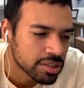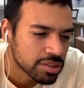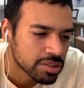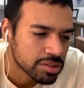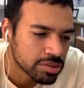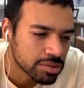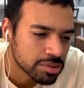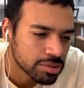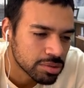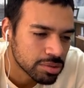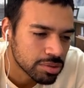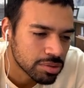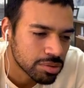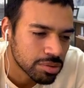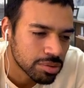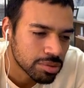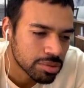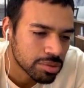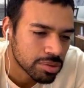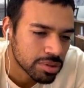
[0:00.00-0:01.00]

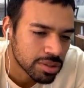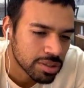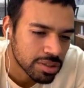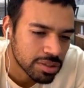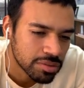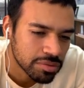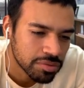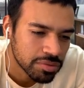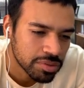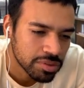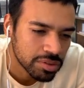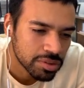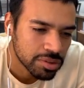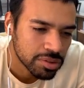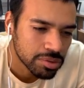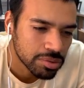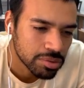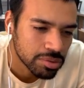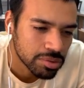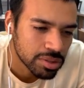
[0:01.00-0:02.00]
So if
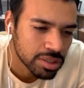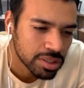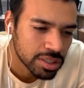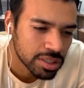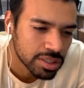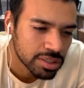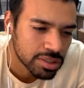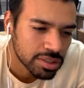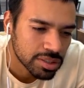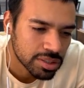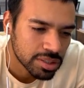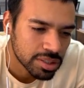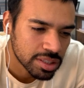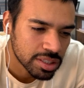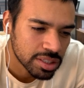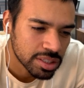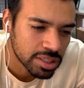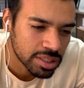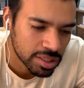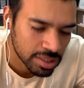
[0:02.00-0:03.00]
you can
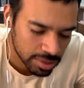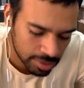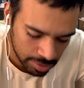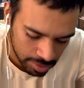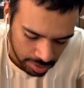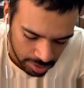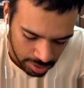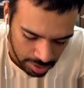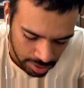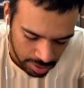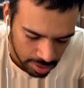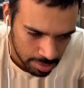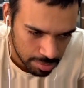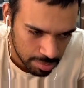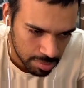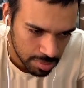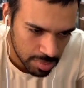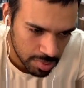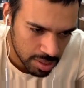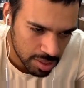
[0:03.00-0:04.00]
say
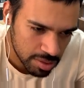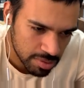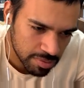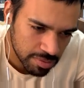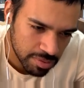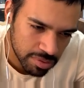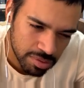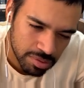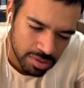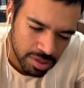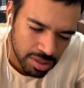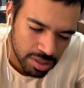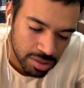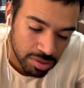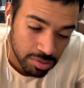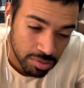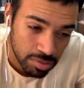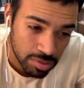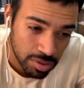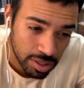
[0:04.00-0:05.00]
if you
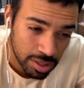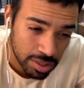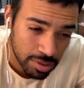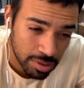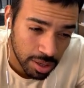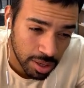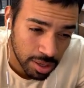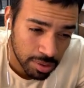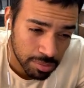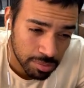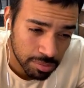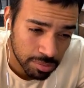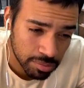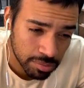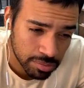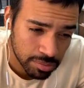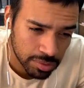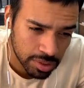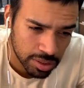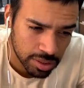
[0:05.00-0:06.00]
can do a
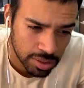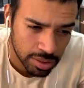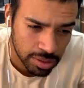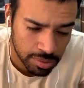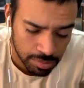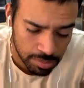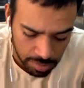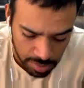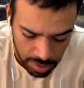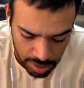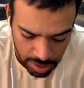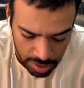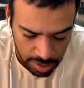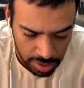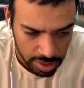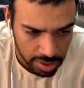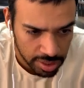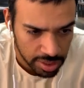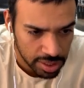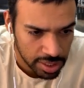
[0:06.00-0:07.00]
better
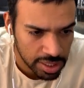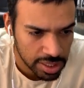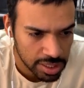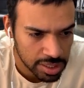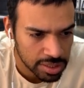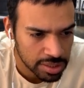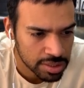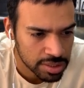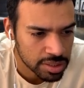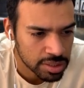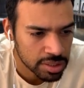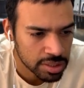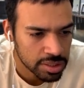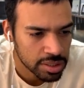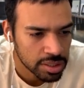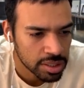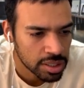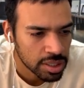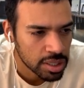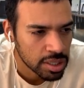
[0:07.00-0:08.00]
analysis,